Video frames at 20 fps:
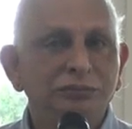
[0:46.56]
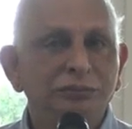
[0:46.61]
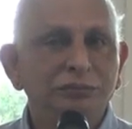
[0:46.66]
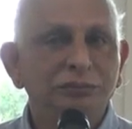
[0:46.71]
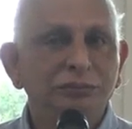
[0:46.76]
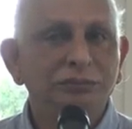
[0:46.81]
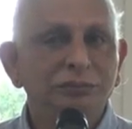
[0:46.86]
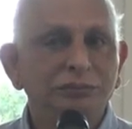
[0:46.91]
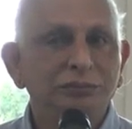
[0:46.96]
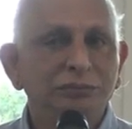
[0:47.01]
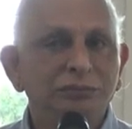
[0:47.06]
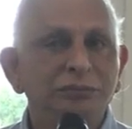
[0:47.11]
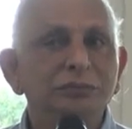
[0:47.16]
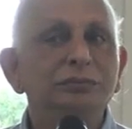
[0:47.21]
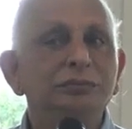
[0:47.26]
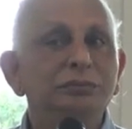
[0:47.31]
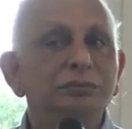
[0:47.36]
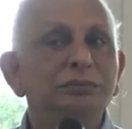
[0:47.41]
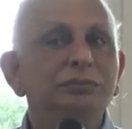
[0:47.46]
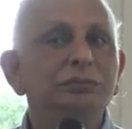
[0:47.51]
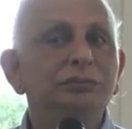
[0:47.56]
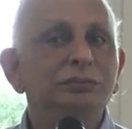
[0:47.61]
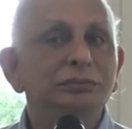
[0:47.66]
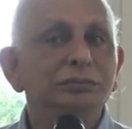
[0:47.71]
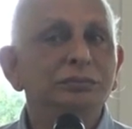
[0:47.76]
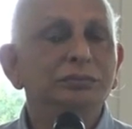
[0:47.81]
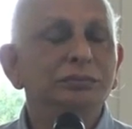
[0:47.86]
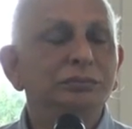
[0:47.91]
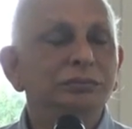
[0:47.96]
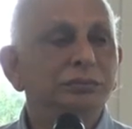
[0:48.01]

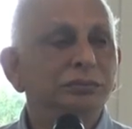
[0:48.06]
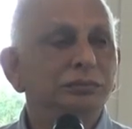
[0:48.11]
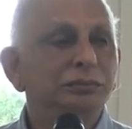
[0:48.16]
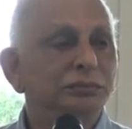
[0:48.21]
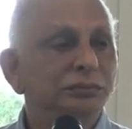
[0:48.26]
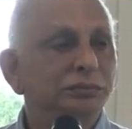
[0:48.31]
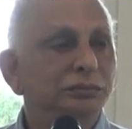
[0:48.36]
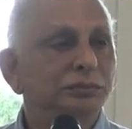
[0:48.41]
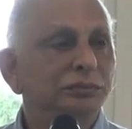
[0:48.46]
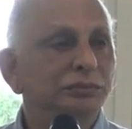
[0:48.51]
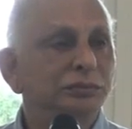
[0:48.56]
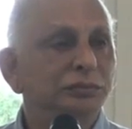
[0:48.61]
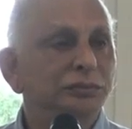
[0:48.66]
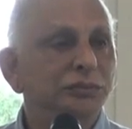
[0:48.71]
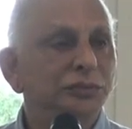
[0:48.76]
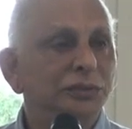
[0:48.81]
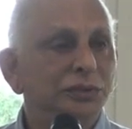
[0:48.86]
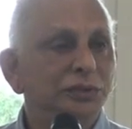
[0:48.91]
[no speech]